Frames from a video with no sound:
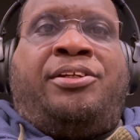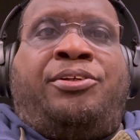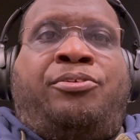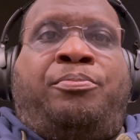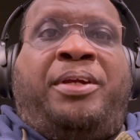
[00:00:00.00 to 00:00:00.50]

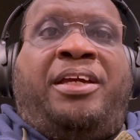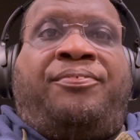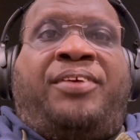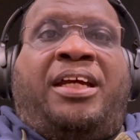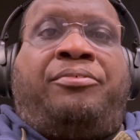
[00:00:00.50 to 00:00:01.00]
do me a
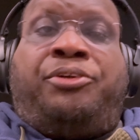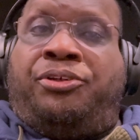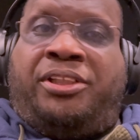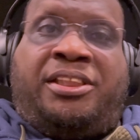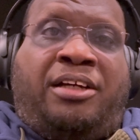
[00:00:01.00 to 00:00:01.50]
favor and
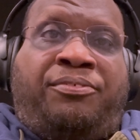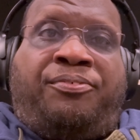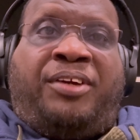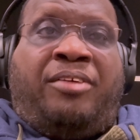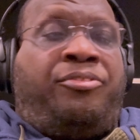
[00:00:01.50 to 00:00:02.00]
do yourself
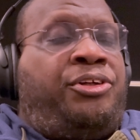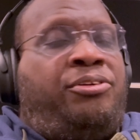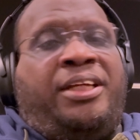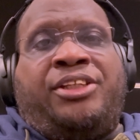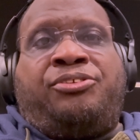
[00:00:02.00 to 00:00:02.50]
a favor and
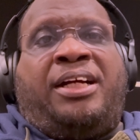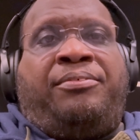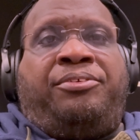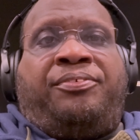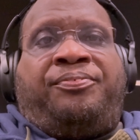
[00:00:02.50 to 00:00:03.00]
do that
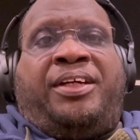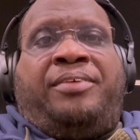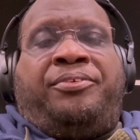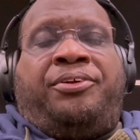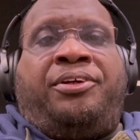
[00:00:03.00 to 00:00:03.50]
traveler a
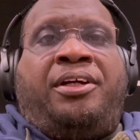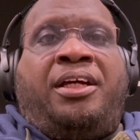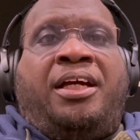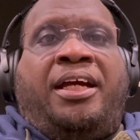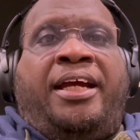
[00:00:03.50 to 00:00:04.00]
favor
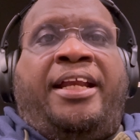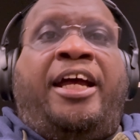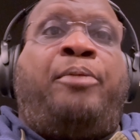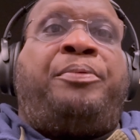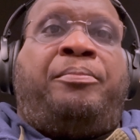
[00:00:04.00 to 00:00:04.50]
and
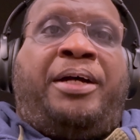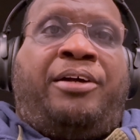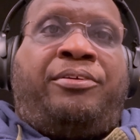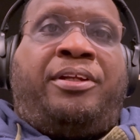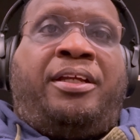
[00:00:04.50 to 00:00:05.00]
help them
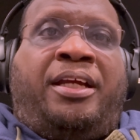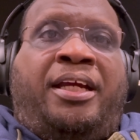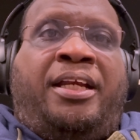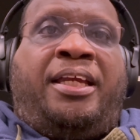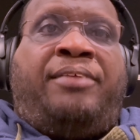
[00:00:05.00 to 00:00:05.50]
out
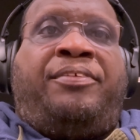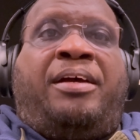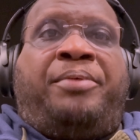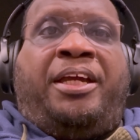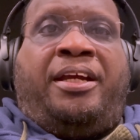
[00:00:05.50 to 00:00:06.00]
and give
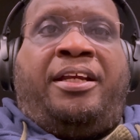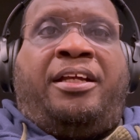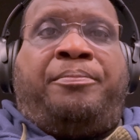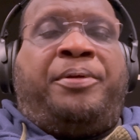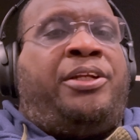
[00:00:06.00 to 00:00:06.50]
them a hand
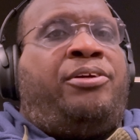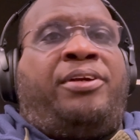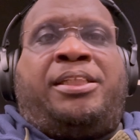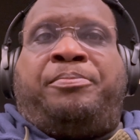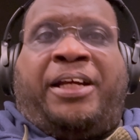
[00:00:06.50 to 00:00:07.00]
up and
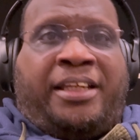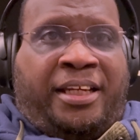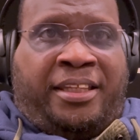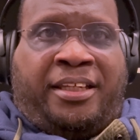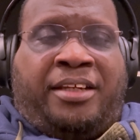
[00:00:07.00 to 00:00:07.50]
don't expect
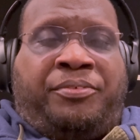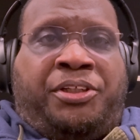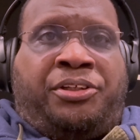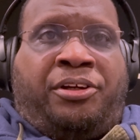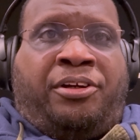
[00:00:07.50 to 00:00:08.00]
anything in
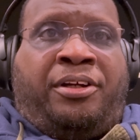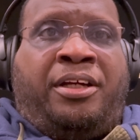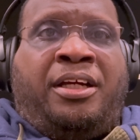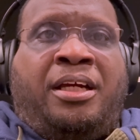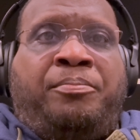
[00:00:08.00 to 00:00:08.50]

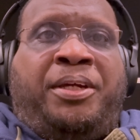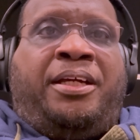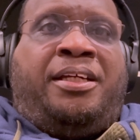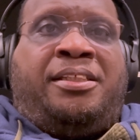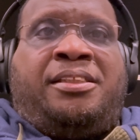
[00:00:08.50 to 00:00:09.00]
return
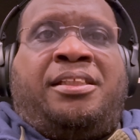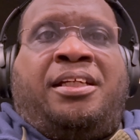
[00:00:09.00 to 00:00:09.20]
because